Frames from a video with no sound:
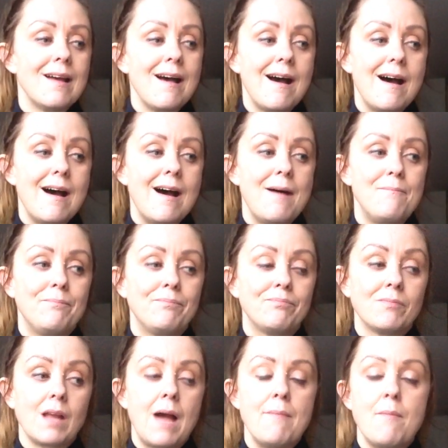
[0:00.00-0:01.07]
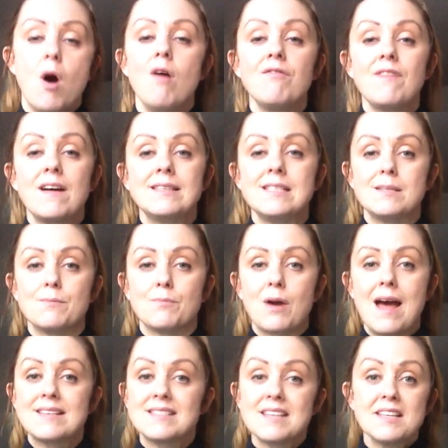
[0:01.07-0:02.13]
I'm off
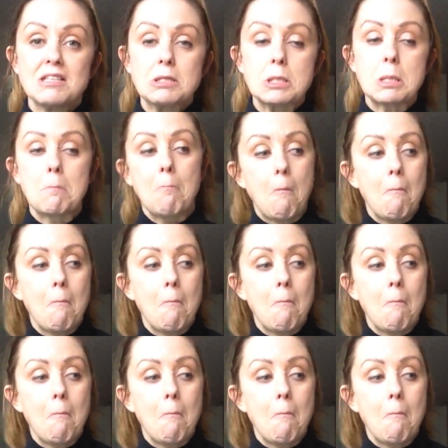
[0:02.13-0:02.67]
antidepressants,